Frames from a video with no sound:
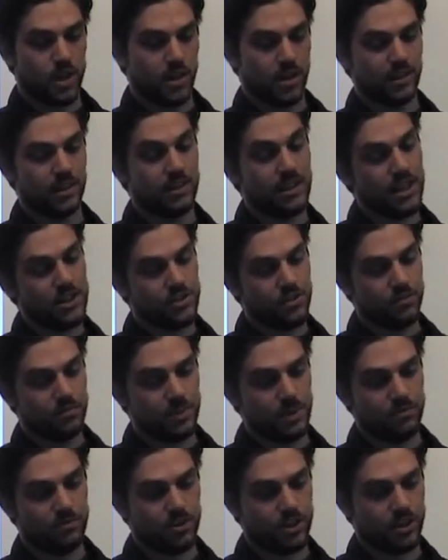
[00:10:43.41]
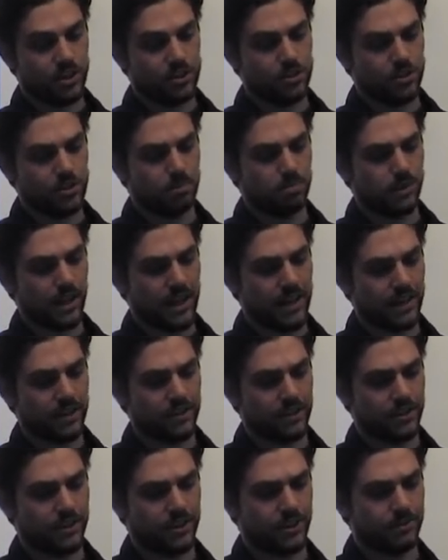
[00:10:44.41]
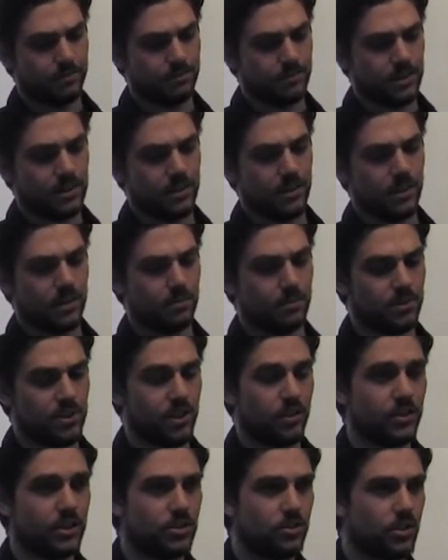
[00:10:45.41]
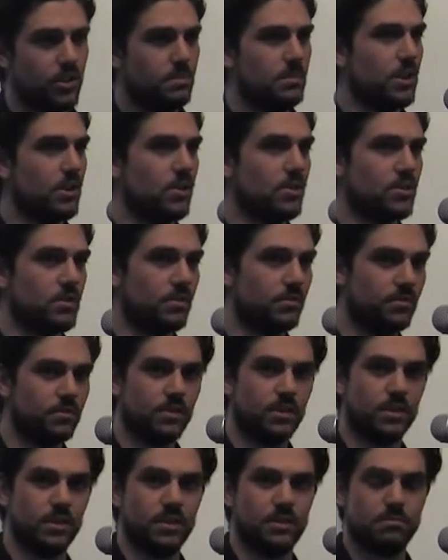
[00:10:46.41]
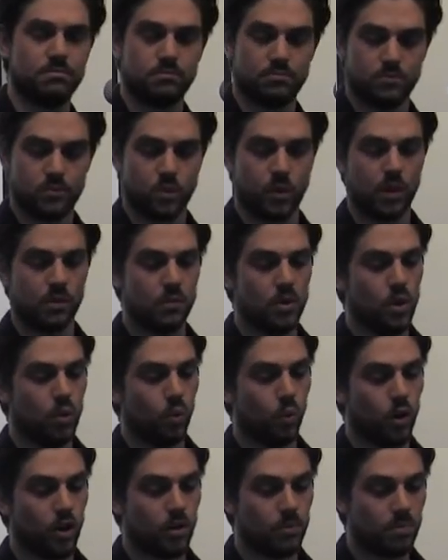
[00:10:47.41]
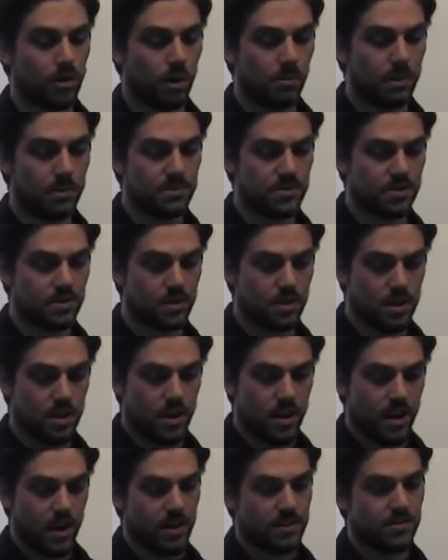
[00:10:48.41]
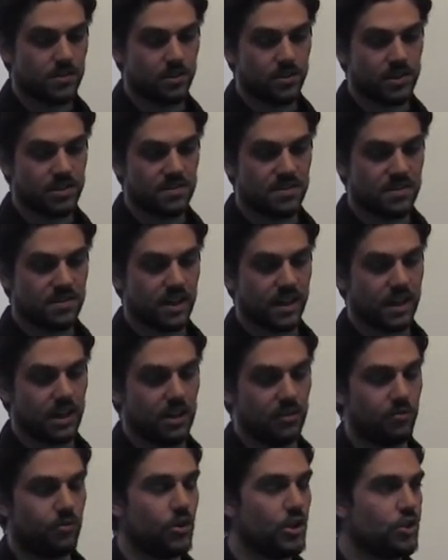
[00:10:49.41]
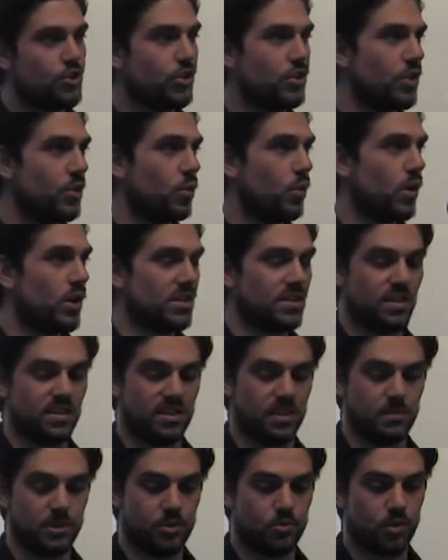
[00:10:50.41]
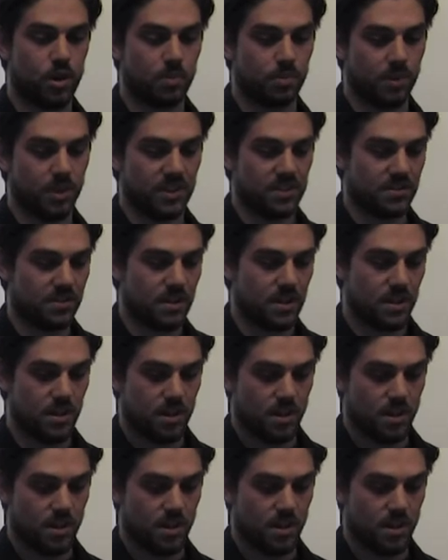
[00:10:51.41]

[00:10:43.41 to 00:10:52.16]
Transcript: Uh, the Dutch have been very good in planning their um, territory because of uh, water problems. And so this is a kind of region that works as a metropolis